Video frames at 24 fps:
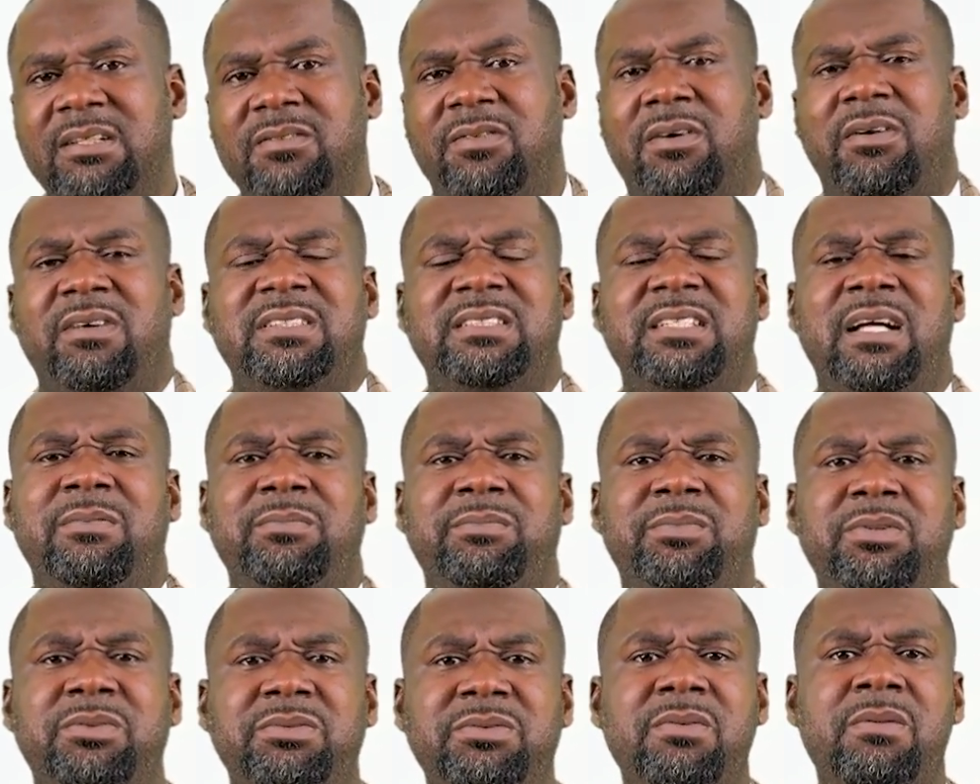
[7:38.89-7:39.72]
For
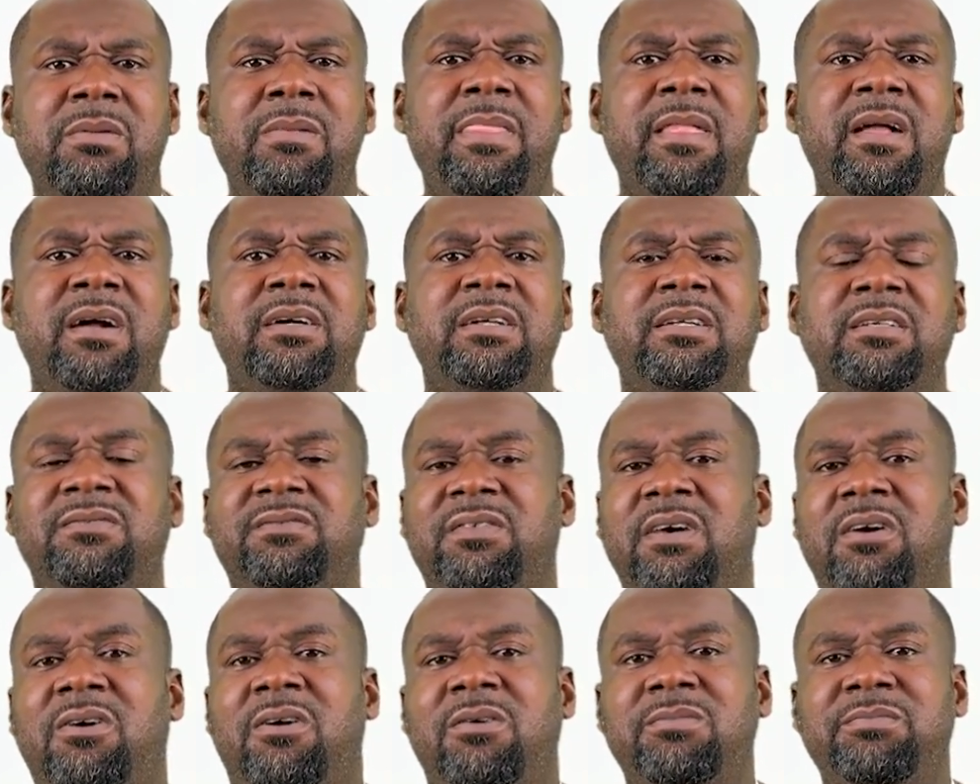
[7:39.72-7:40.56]
example,
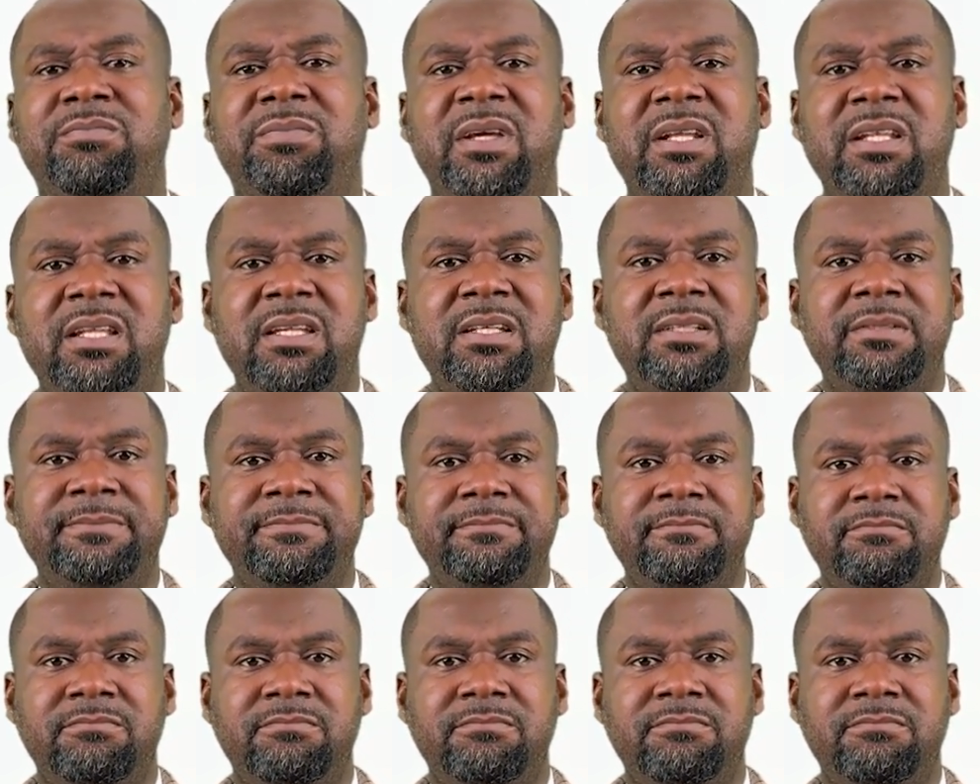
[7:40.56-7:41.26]
if a company